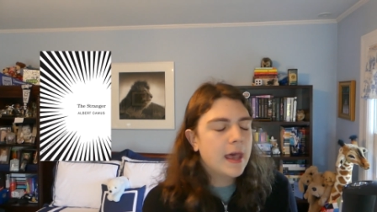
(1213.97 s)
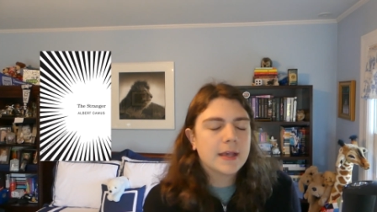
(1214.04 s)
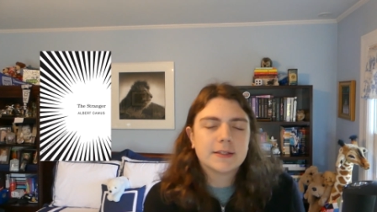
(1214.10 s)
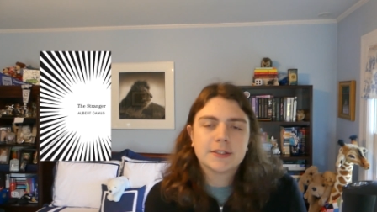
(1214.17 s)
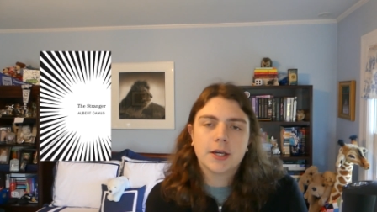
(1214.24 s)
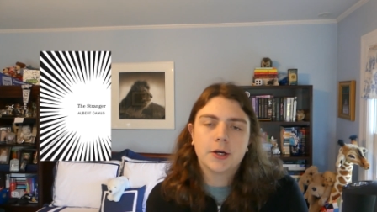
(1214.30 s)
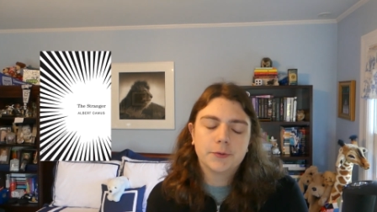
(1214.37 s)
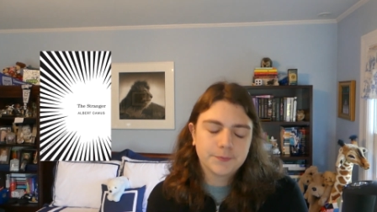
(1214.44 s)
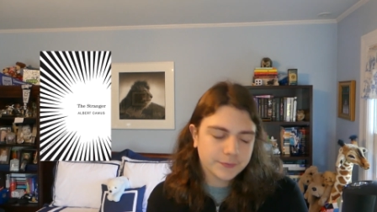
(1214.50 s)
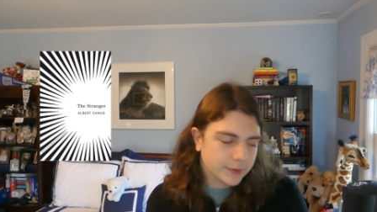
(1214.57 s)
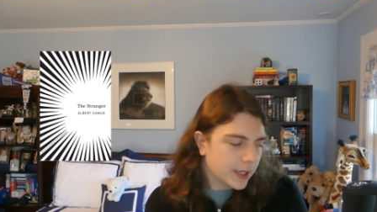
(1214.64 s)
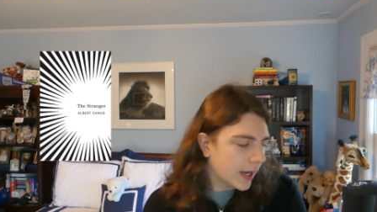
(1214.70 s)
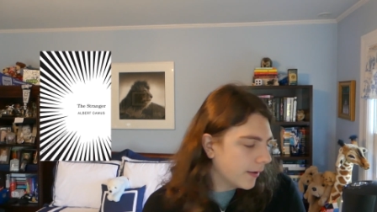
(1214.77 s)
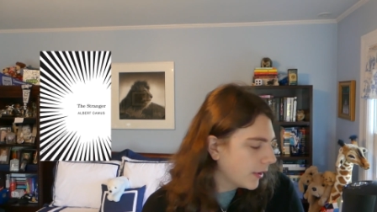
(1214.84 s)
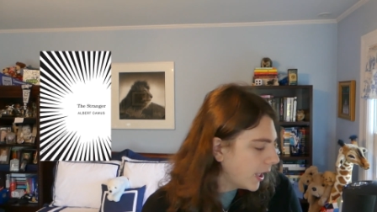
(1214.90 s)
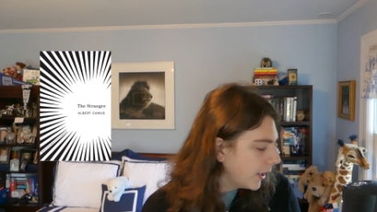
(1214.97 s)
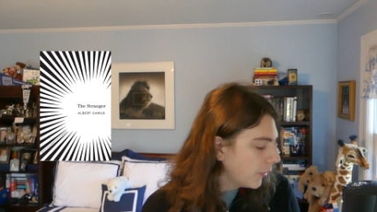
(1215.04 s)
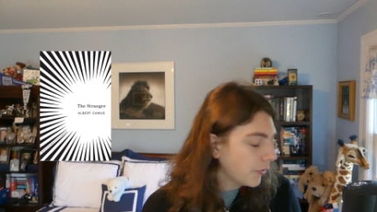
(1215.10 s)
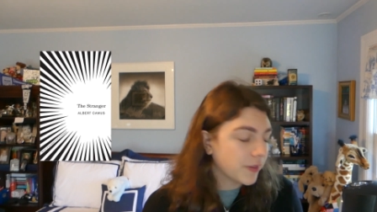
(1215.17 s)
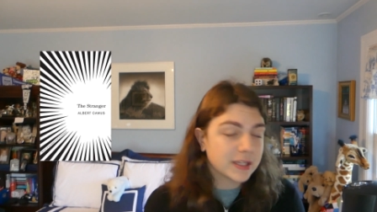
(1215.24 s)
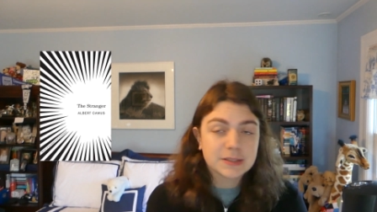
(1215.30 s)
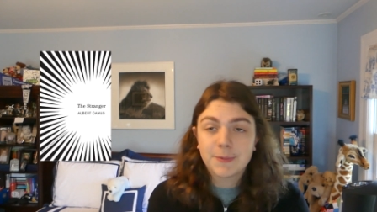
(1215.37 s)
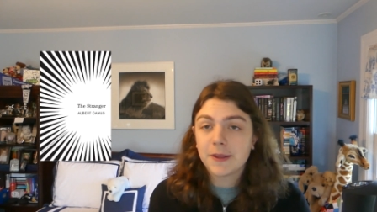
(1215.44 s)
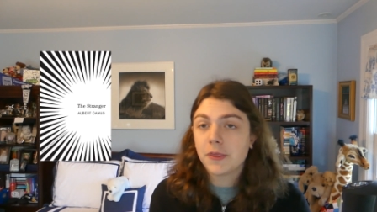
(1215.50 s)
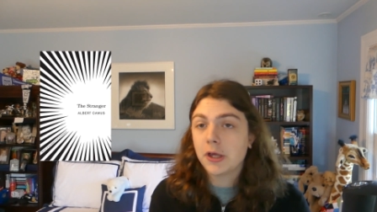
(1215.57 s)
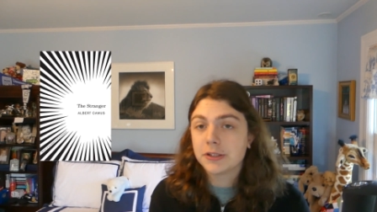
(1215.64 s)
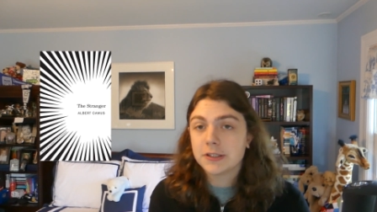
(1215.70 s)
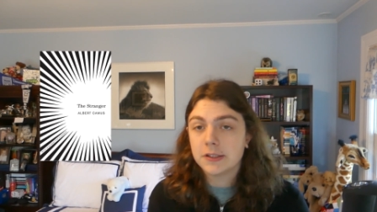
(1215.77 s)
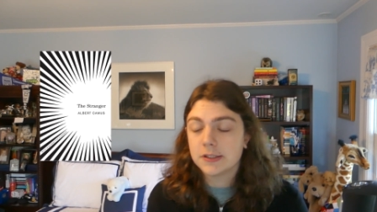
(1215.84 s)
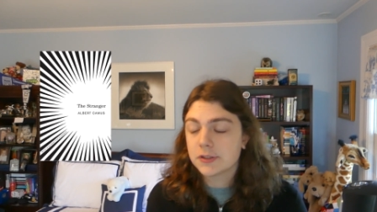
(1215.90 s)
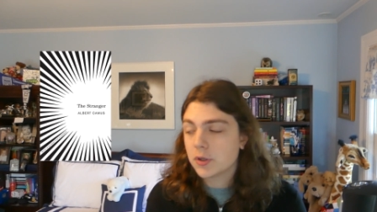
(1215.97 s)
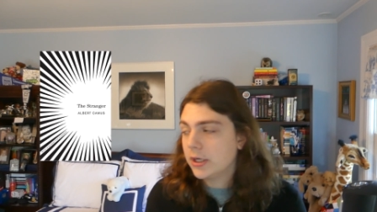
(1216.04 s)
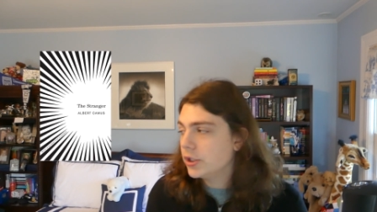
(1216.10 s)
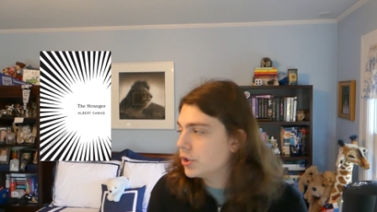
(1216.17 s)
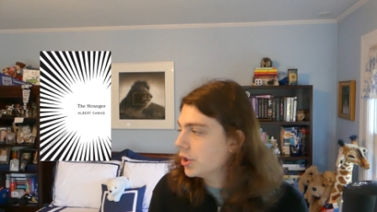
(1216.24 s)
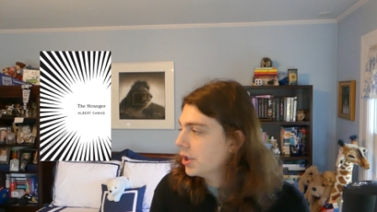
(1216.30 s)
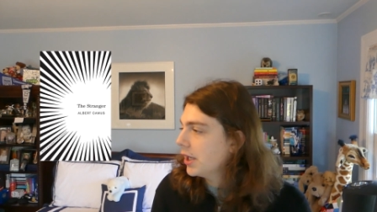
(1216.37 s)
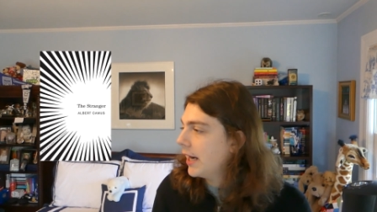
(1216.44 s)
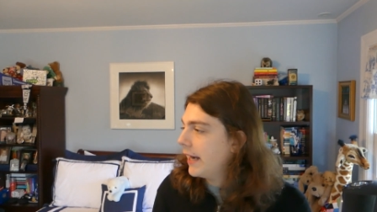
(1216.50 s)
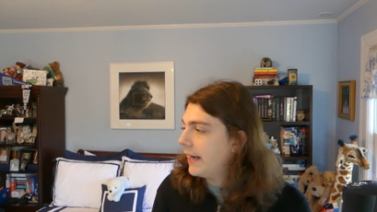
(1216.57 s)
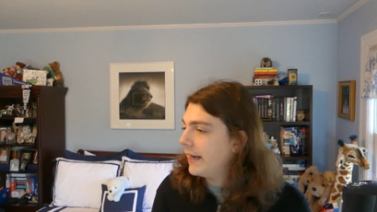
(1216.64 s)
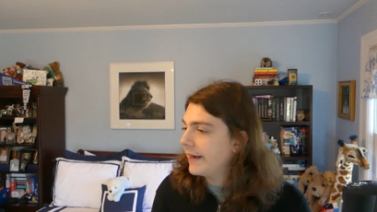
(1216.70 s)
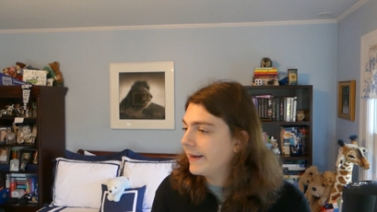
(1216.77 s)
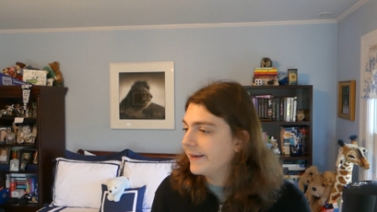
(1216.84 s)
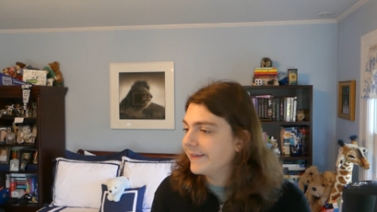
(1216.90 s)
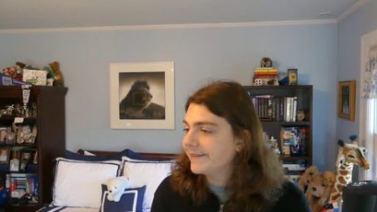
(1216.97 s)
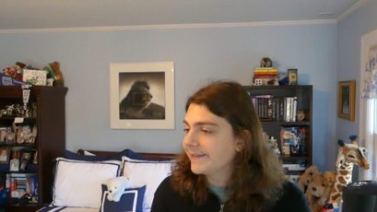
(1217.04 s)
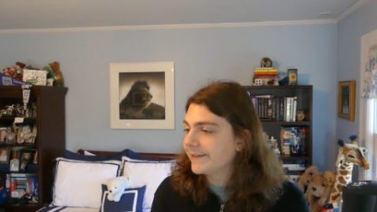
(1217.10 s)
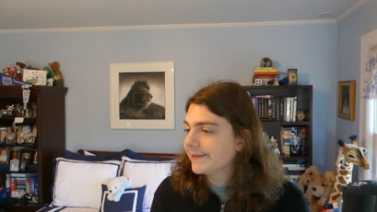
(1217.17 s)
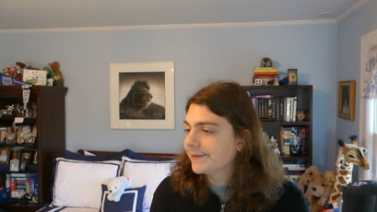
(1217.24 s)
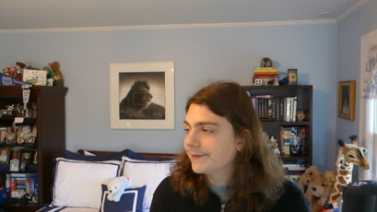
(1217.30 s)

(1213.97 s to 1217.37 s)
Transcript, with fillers: So yeah, I don't know. That's my thoughts on The Stranger and